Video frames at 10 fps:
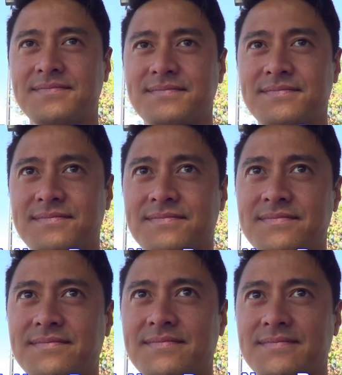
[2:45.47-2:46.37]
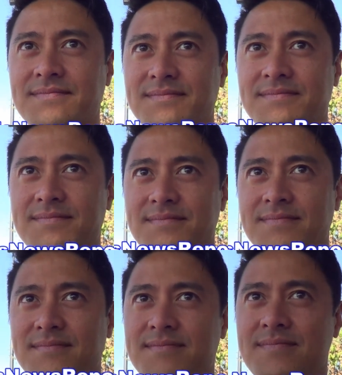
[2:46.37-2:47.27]
When you talked to him today, what did he say
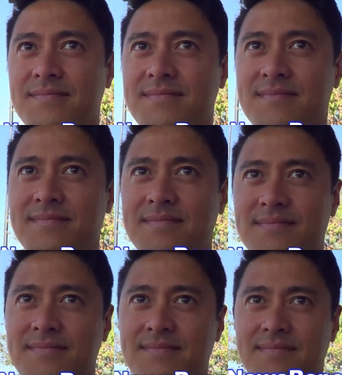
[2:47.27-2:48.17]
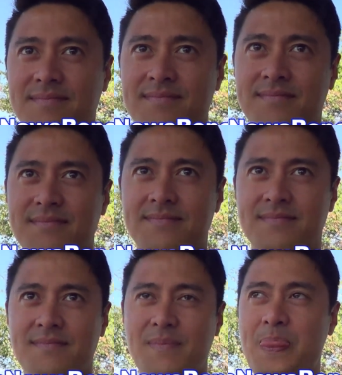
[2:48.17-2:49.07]
about camp, about the mood, about atmosphere?
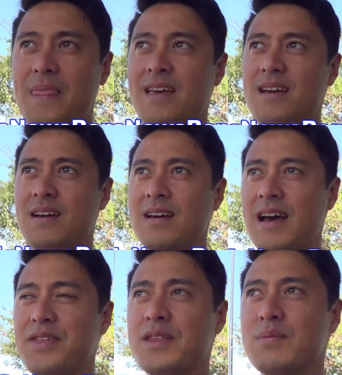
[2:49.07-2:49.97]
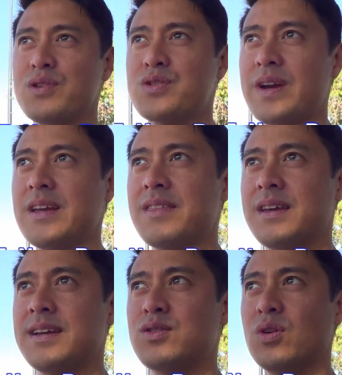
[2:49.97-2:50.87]
I think the most striking
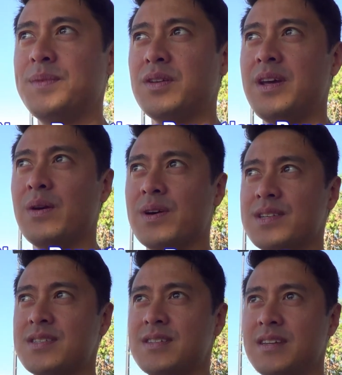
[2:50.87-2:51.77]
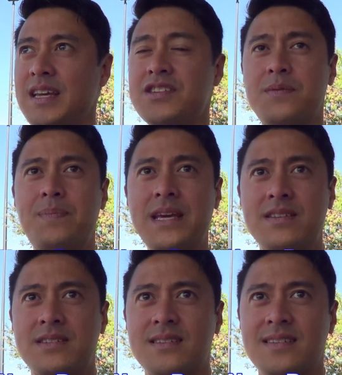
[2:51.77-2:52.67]
thing he told me today was he's at
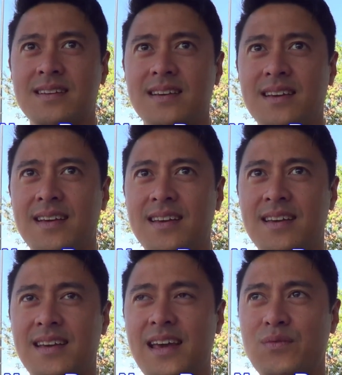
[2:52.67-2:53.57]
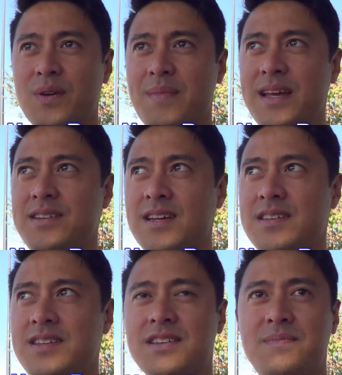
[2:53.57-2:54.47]
peace. And when Manny
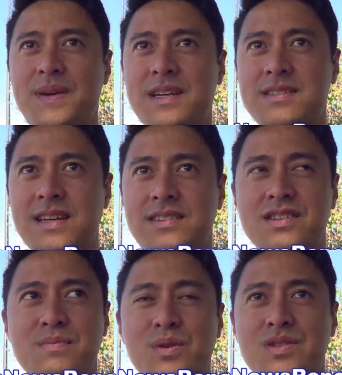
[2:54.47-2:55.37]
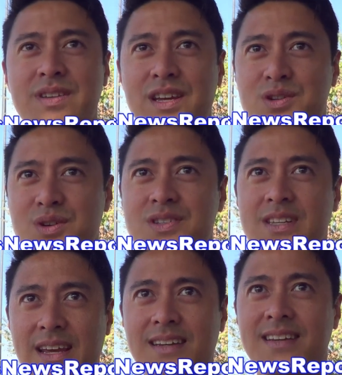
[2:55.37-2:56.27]
says he's at peace, that's his most dangerous
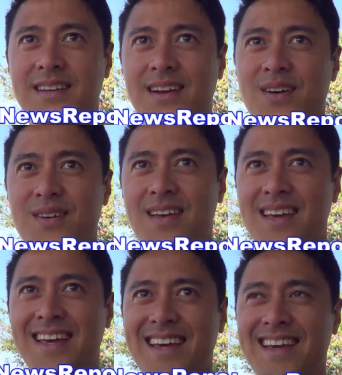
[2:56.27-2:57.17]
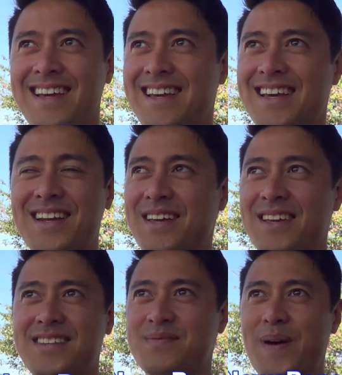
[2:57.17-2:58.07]
state. He's at war.
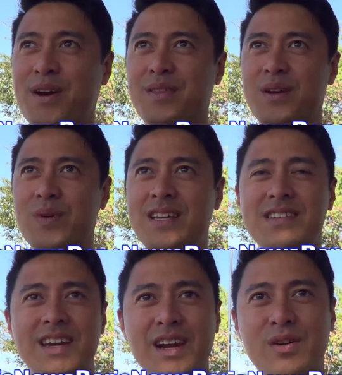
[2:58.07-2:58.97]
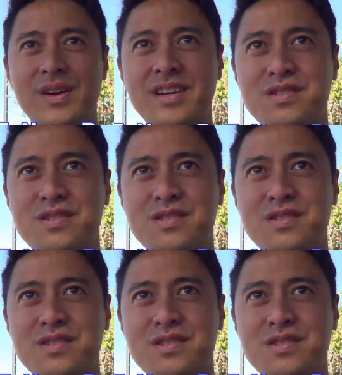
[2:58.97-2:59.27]
It's better than when he's angry.